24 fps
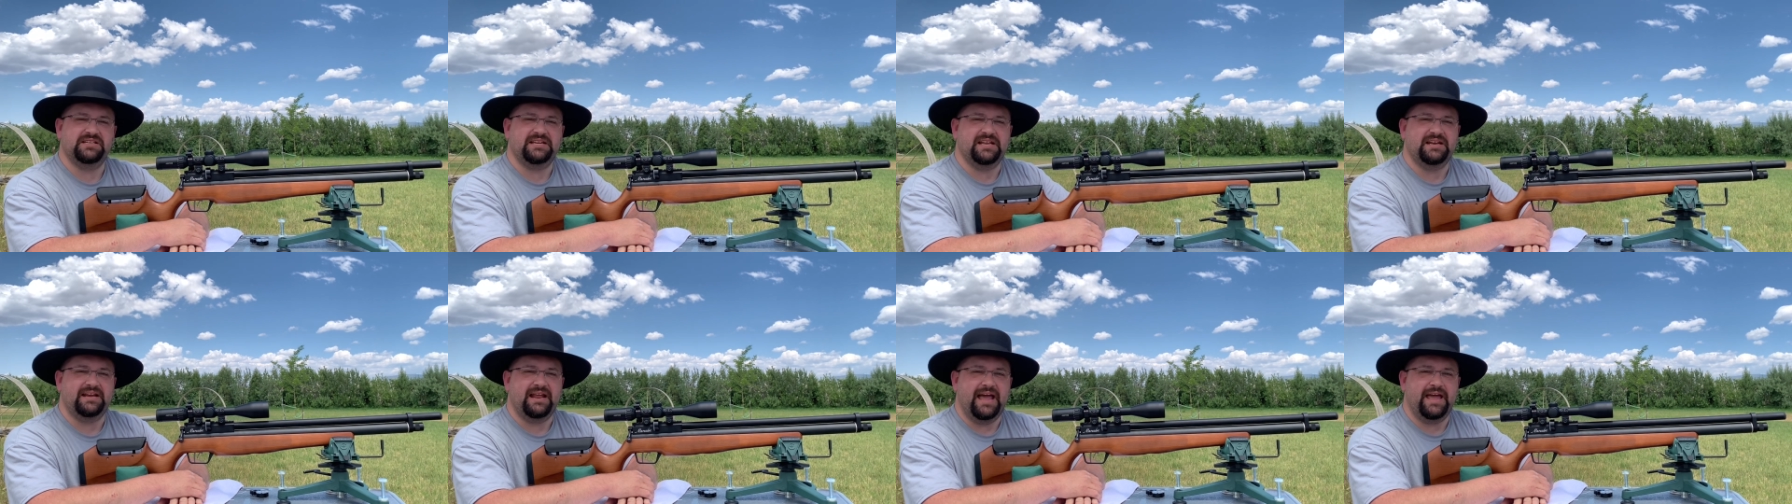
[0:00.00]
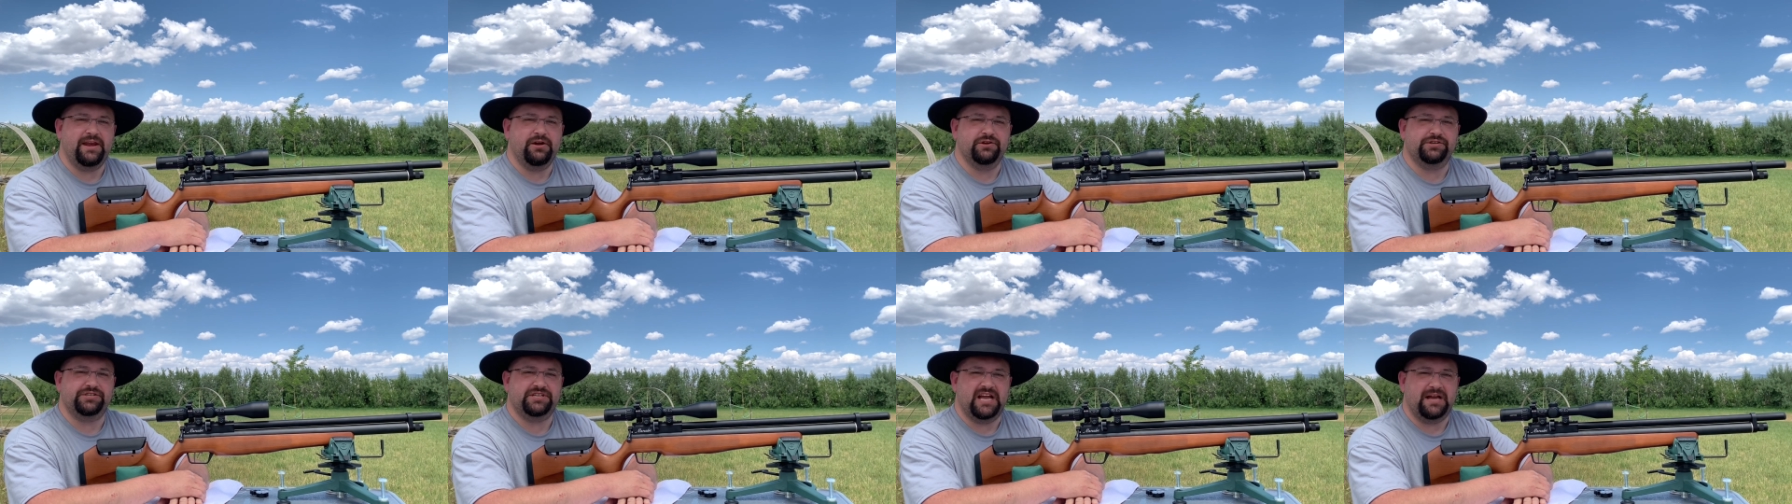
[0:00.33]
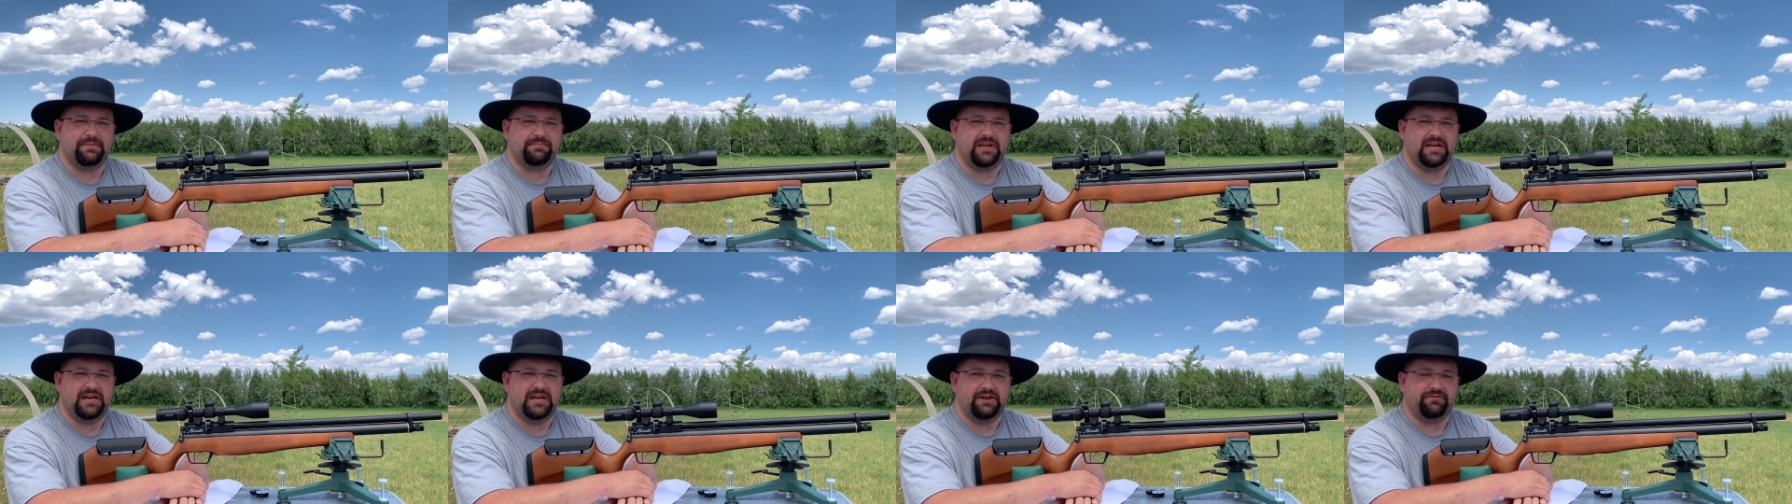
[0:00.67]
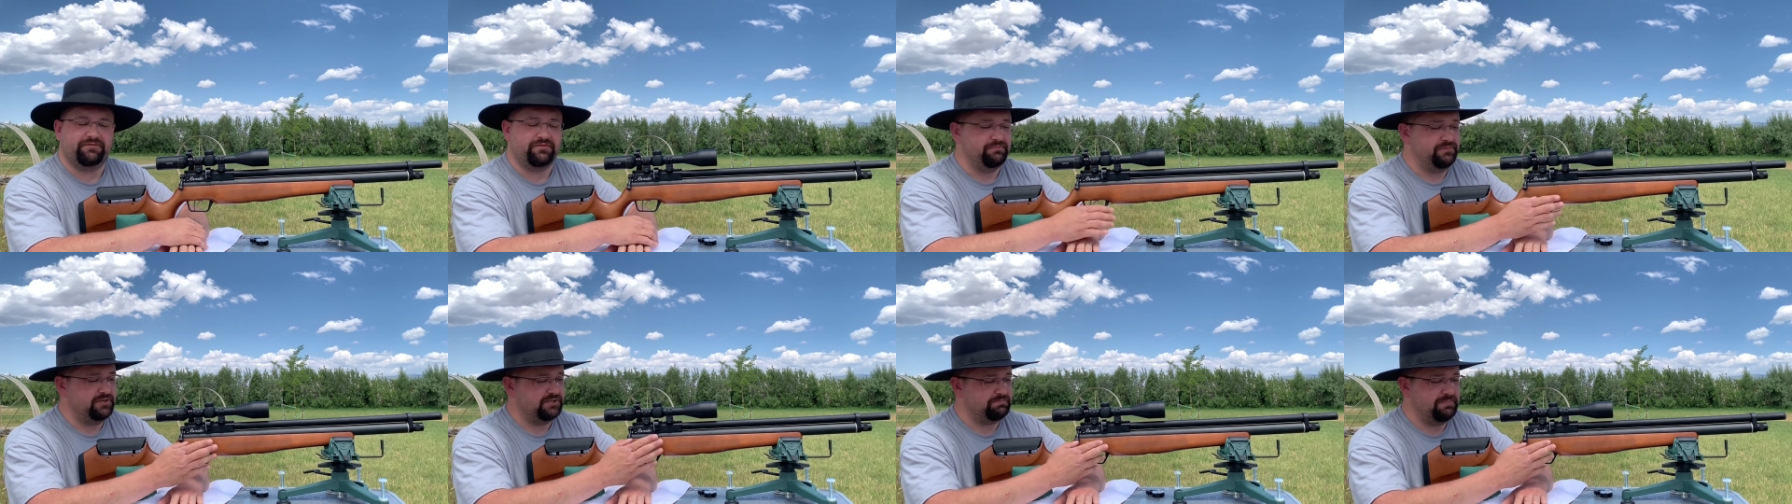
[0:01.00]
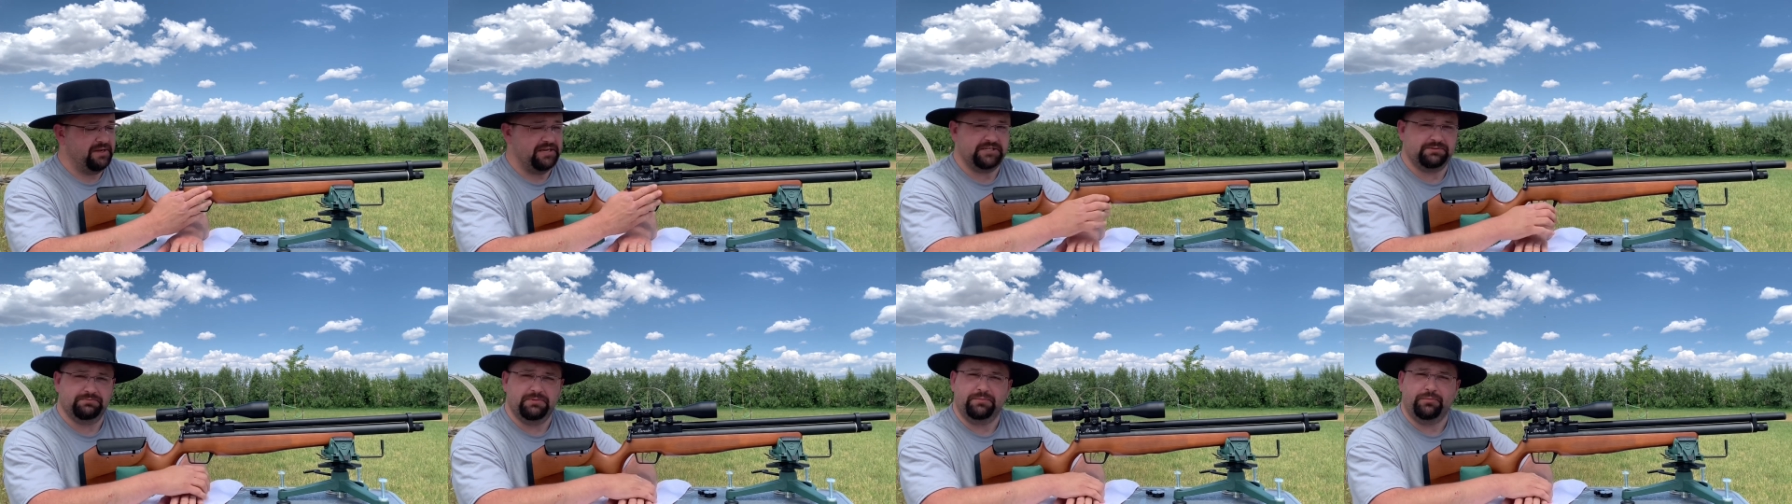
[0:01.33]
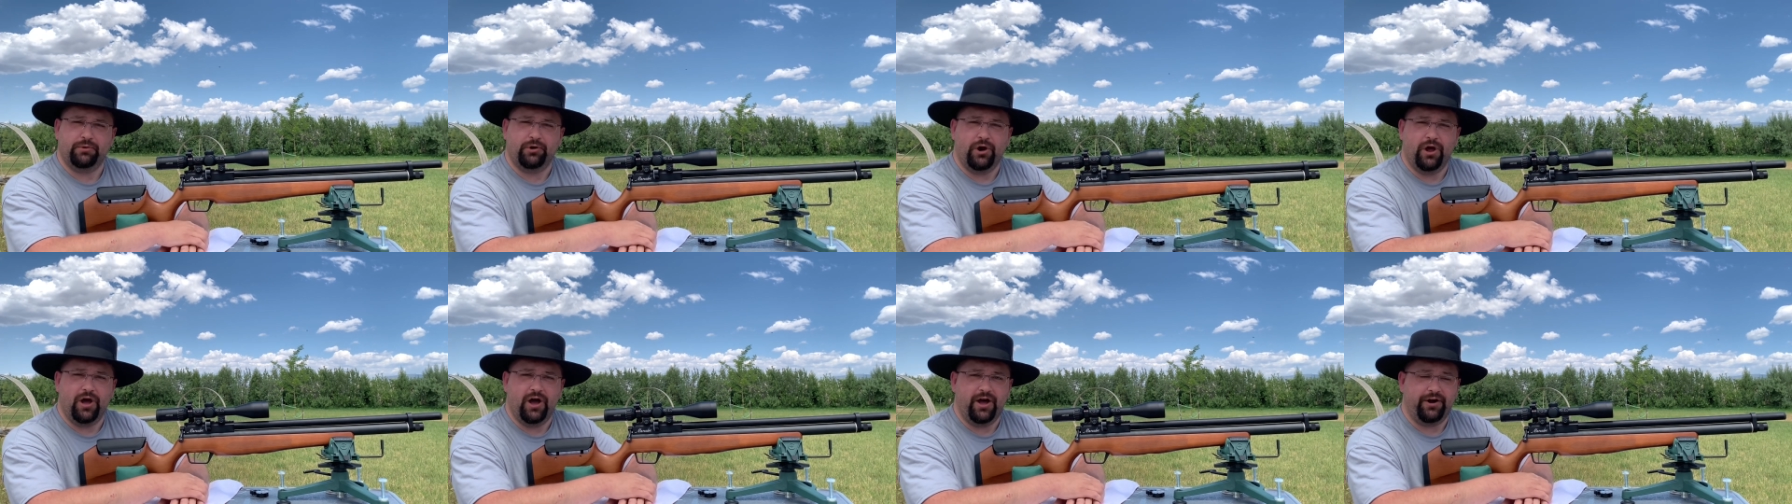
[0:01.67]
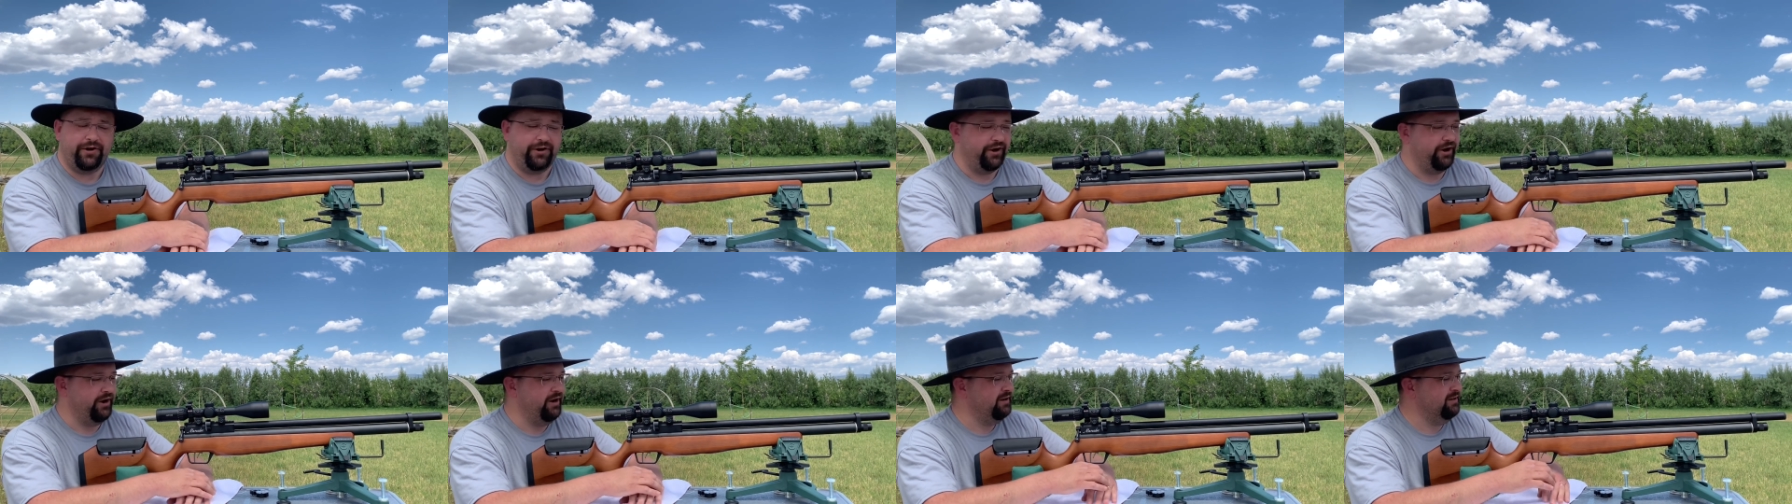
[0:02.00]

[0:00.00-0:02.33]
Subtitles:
and energy I'm getting from this Benjamin Marauder.